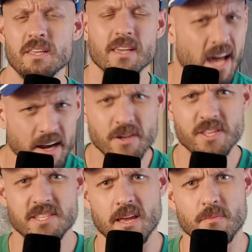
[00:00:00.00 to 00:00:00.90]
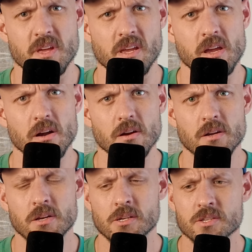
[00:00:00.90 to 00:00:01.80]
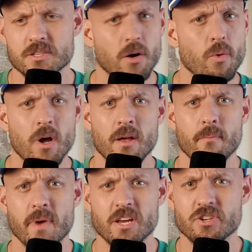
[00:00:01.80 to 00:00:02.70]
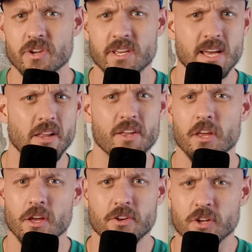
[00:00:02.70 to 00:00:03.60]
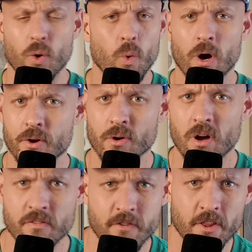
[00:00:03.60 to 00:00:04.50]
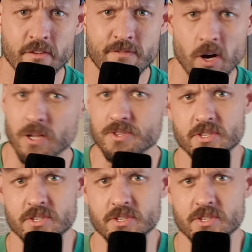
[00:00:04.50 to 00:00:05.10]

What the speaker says: You got to do the same thing here. So make sure you tell it, don't wander off on the fonts.